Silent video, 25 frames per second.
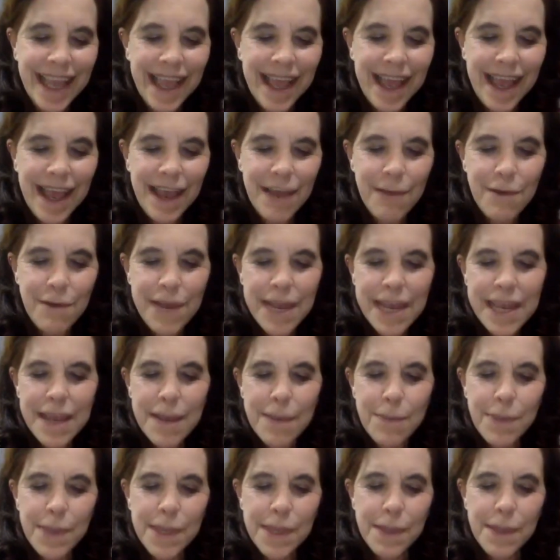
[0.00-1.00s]
I wake up
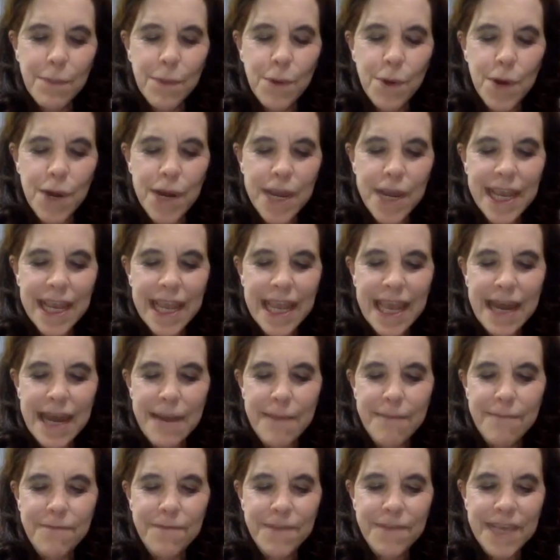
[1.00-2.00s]
in the morning and I'm
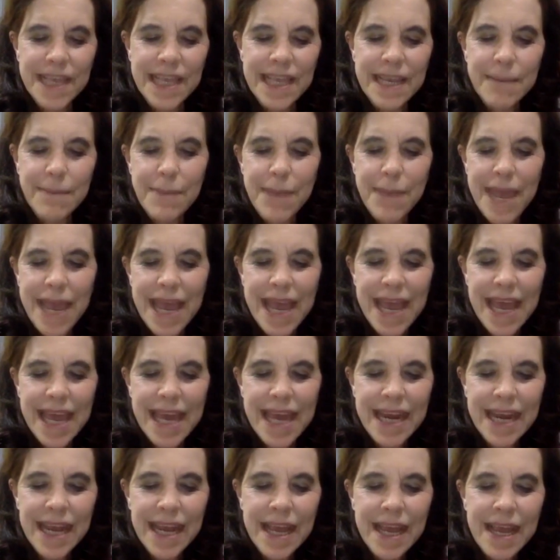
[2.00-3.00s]
feeling bad,
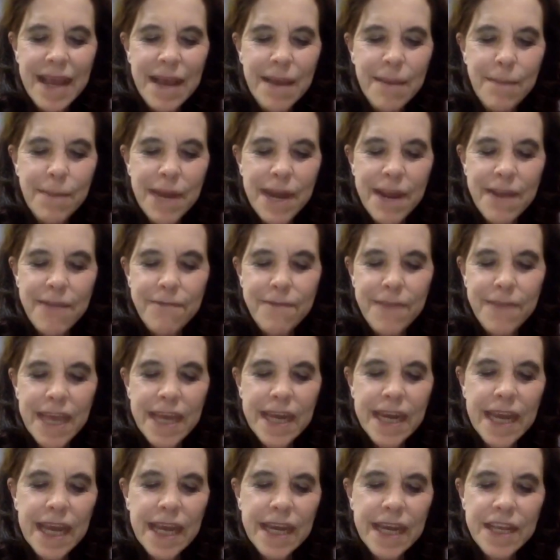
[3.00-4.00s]
but I found
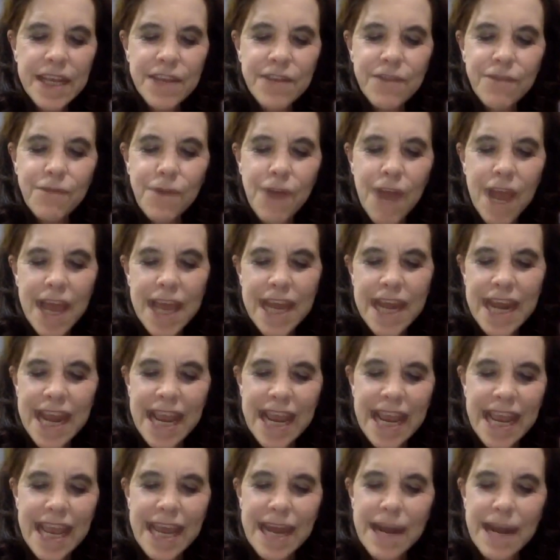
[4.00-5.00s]
out it's Friday
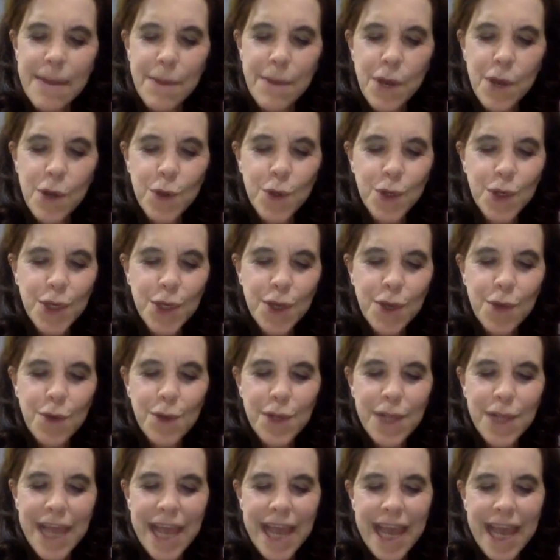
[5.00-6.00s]
and I'm oh so
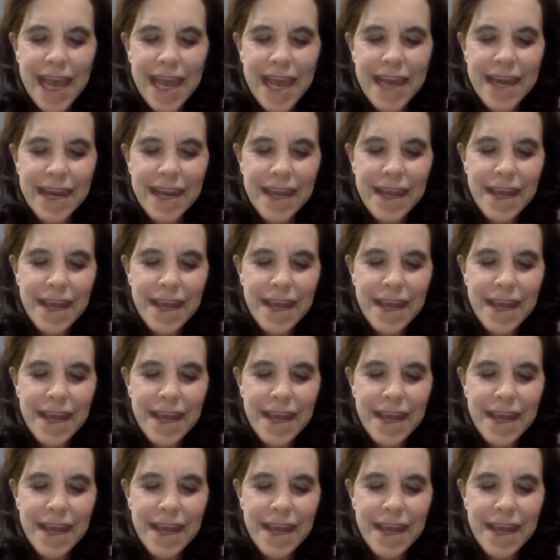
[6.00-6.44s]
glad.